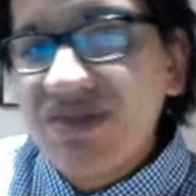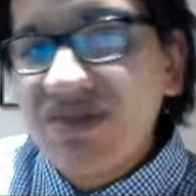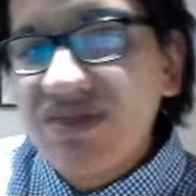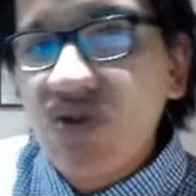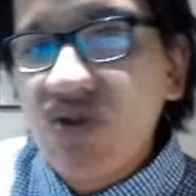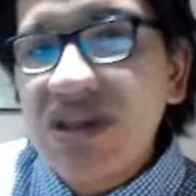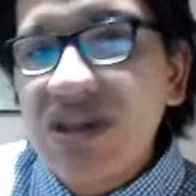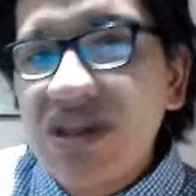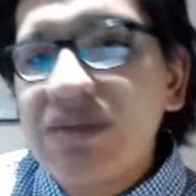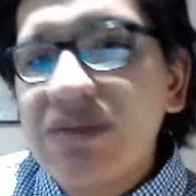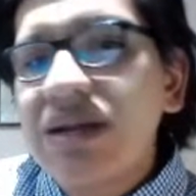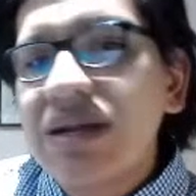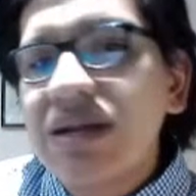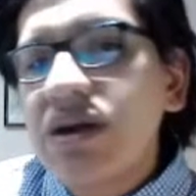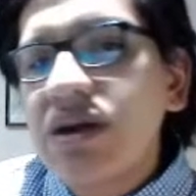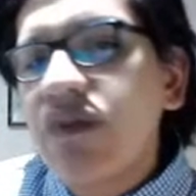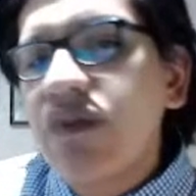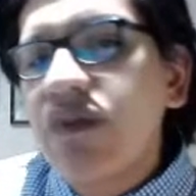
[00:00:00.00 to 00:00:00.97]
for
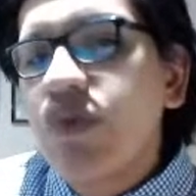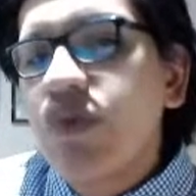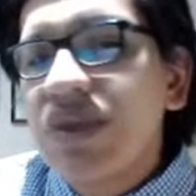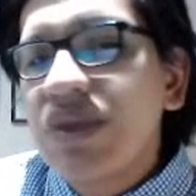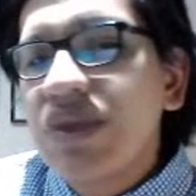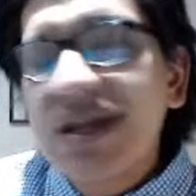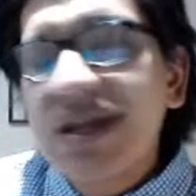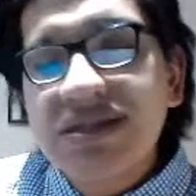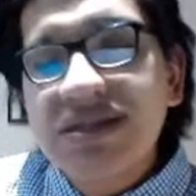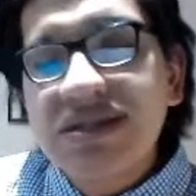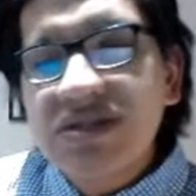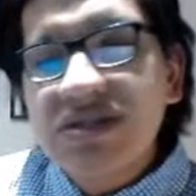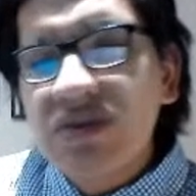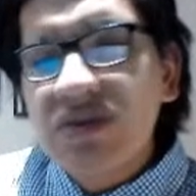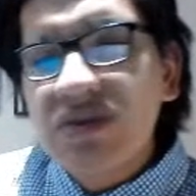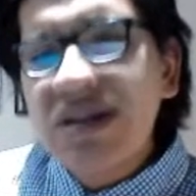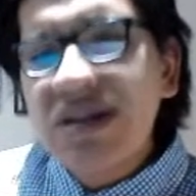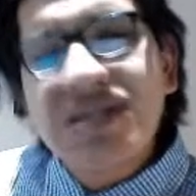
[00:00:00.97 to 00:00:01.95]
limited government. That
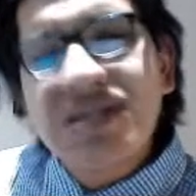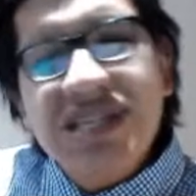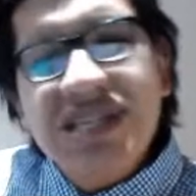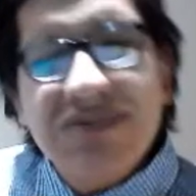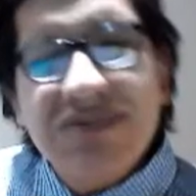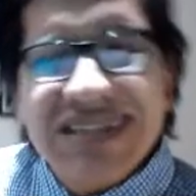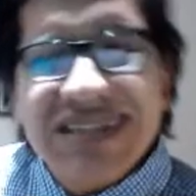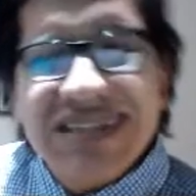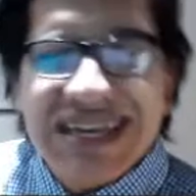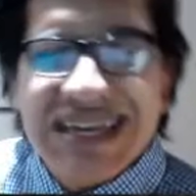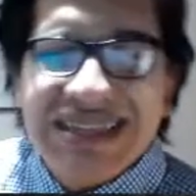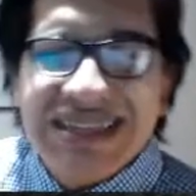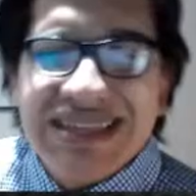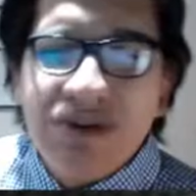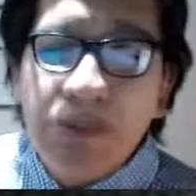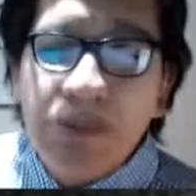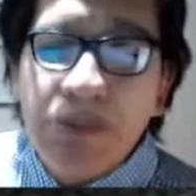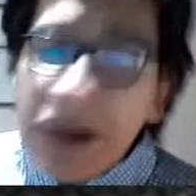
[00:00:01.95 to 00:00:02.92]
really seems like
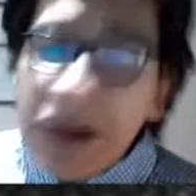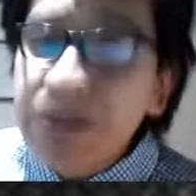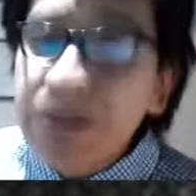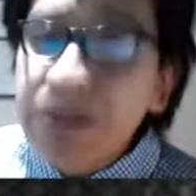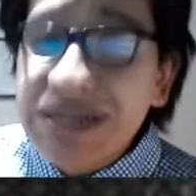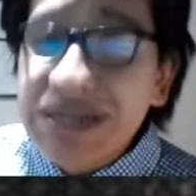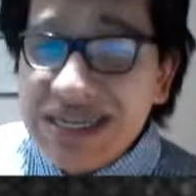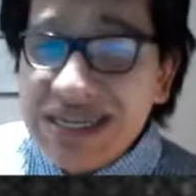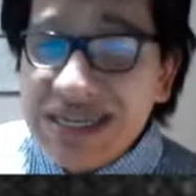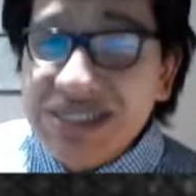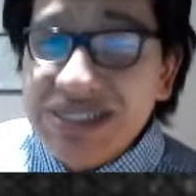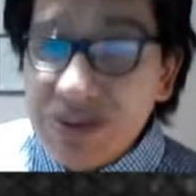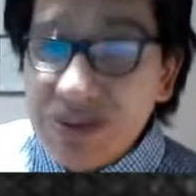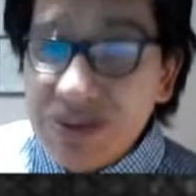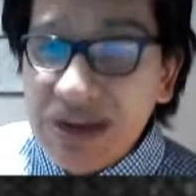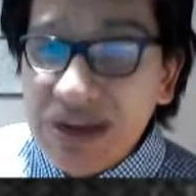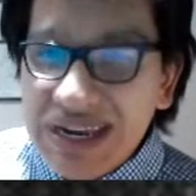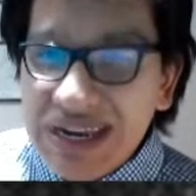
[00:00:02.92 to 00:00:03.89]
the Republicans
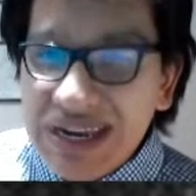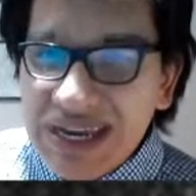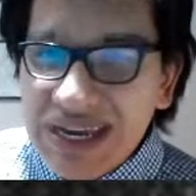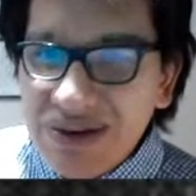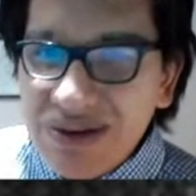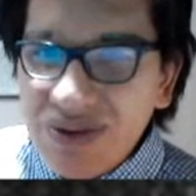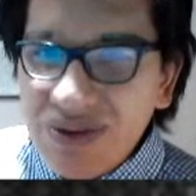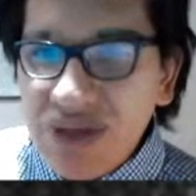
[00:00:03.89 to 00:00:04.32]
right now.